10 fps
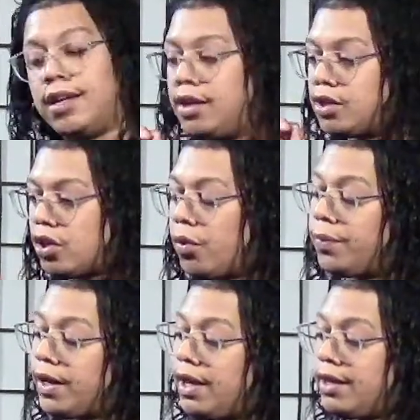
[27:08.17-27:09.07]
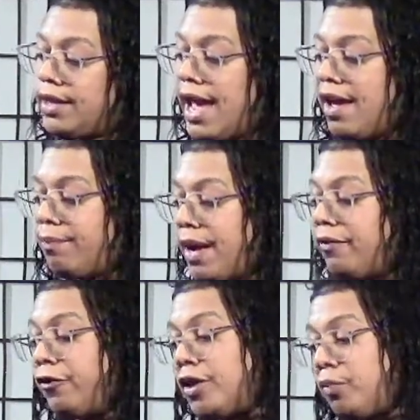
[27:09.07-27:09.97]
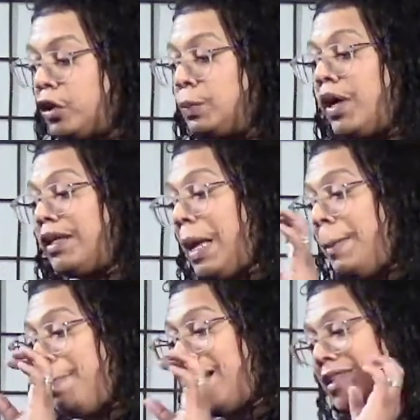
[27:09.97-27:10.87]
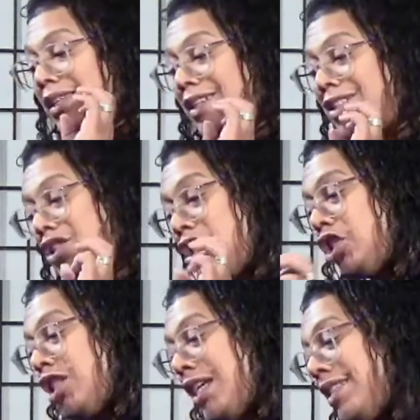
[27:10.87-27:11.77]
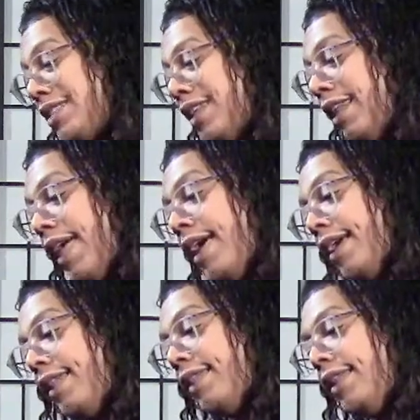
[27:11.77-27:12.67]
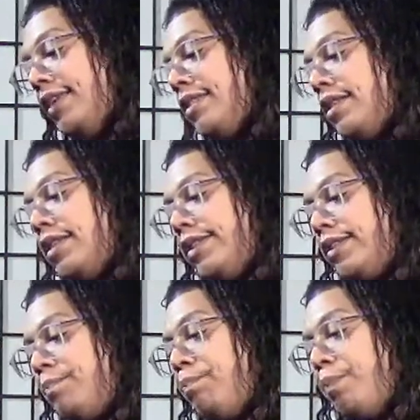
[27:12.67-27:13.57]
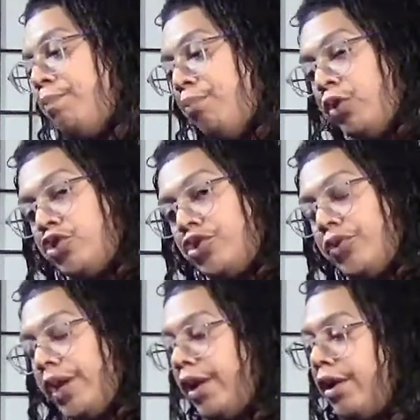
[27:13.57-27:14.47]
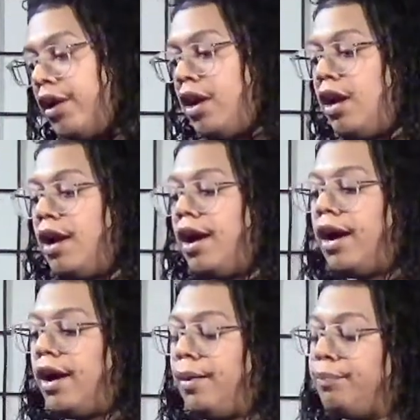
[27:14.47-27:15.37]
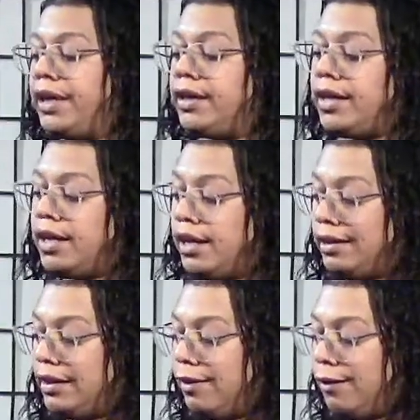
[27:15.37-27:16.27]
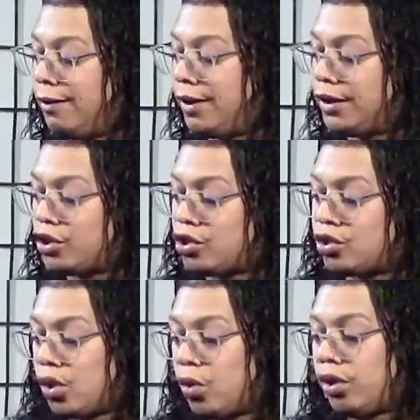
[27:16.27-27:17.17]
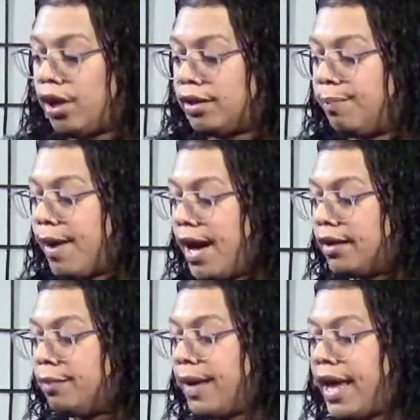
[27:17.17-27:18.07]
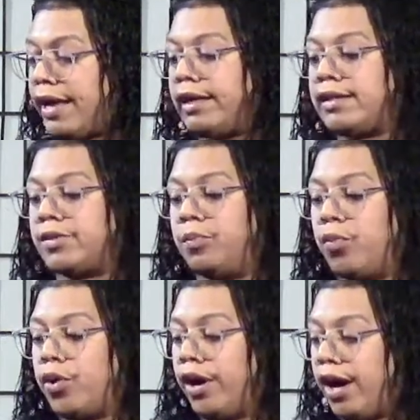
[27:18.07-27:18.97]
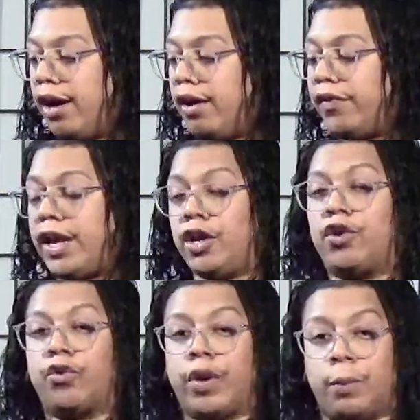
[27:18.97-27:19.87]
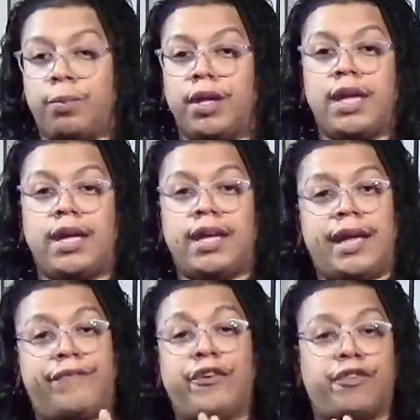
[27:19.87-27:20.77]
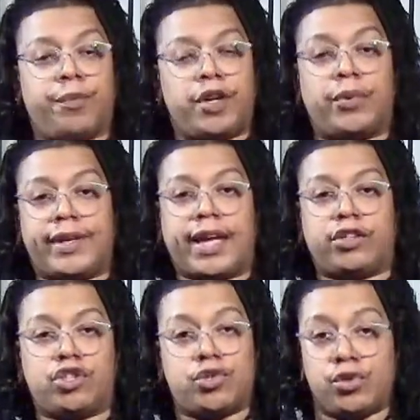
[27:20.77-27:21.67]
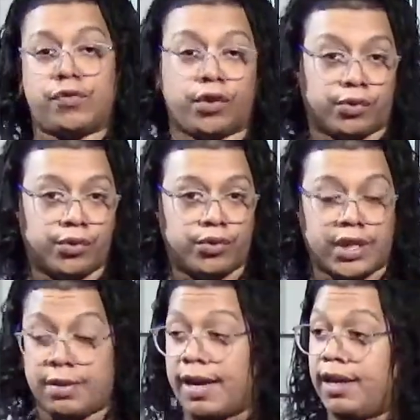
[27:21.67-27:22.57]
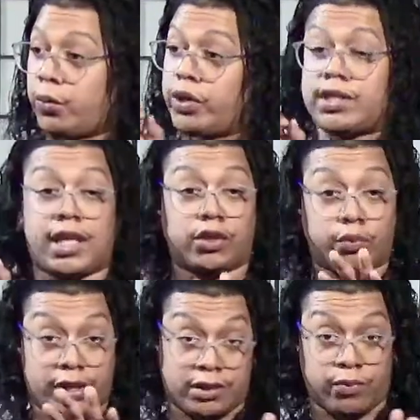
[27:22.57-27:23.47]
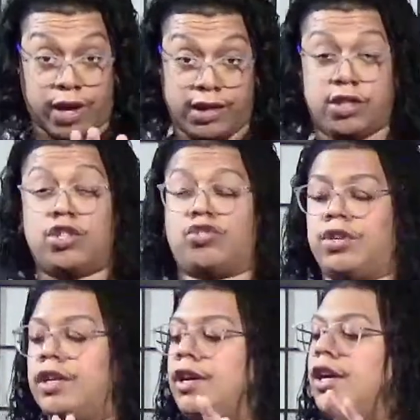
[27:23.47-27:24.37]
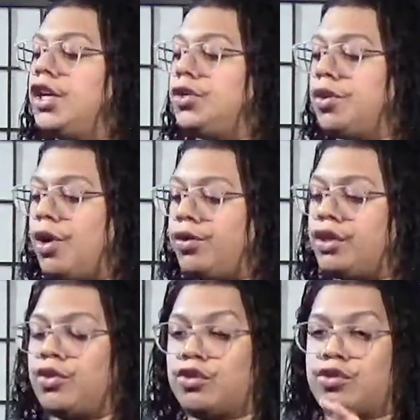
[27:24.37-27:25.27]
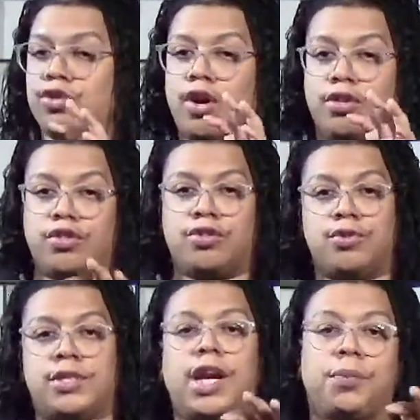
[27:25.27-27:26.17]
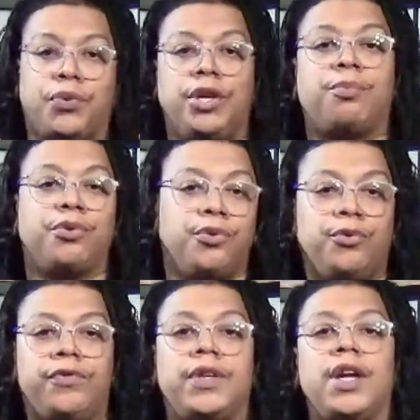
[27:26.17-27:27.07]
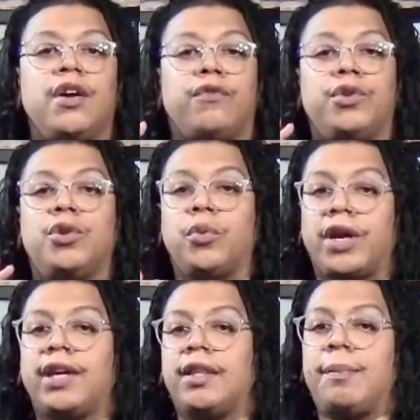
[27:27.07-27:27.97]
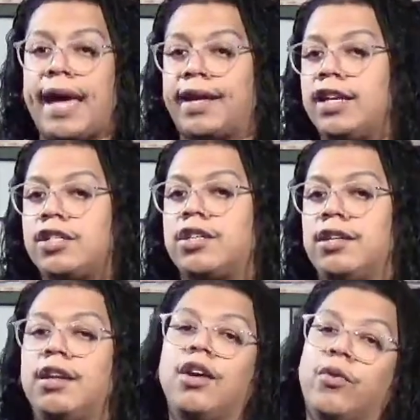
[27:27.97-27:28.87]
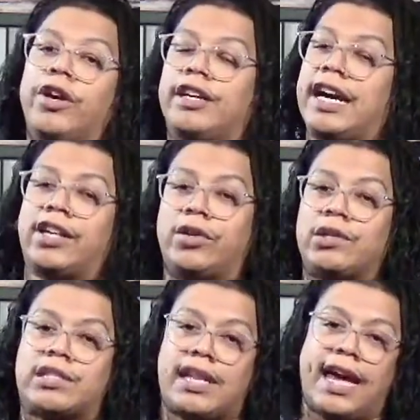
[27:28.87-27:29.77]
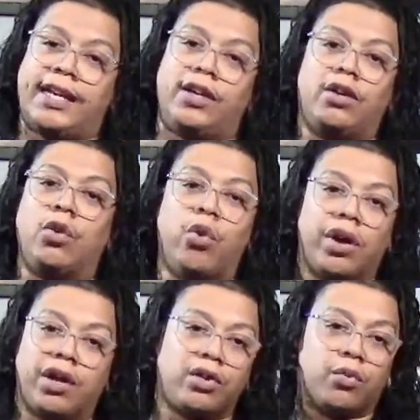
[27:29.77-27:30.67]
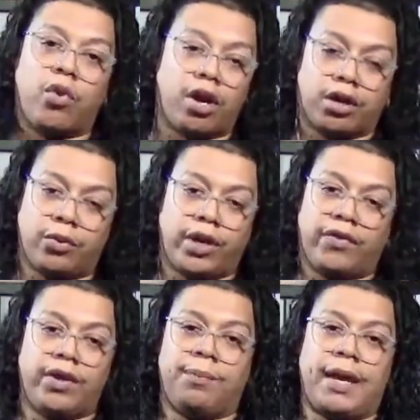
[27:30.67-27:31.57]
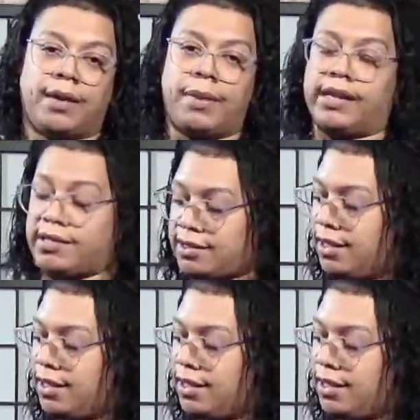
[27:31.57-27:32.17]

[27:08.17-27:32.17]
So they have, for the most part, a moccasin looks just like this boat shoe here, but the sole on the bottom has more of a grip. If you're familiar with like shoes for crews, anybody that works in like the restaurant industry, you know that those are the shoes that are pre-approved for you to work in the back kitchen, where you're not gonna go sliding on oil or water or whatever and make a mess.